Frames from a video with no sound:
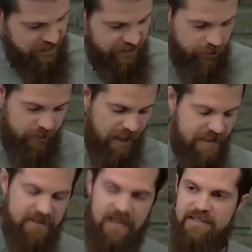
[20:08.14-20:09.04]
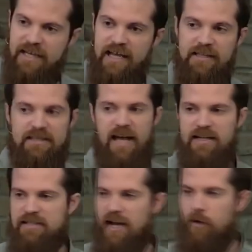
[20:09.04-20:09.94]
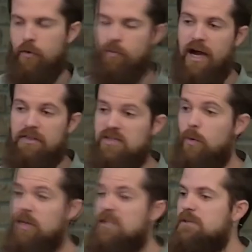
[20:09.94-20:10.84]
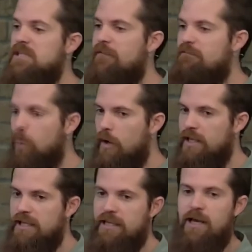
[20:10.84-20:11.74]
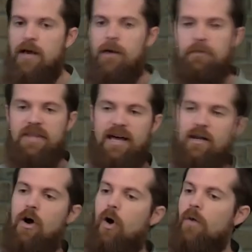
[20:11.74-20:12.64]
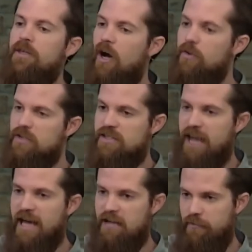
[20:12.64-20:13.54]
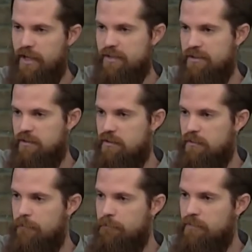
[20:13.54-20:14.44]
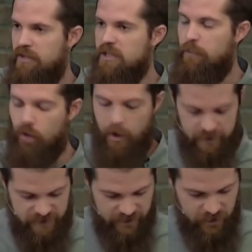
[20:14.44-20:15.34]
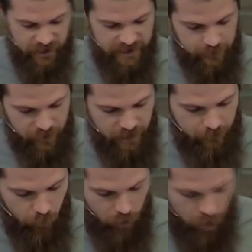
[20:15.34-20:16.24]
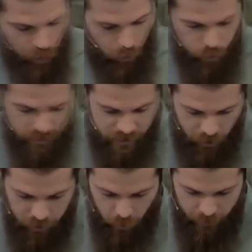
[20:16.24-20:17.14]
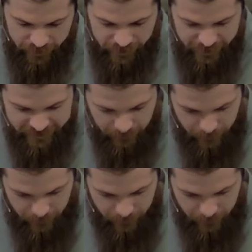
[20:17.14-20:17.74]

it's clear God is not saying this exile or the wrath is going to be avoided, but that on the other side of it, he's promising to his people, we are going to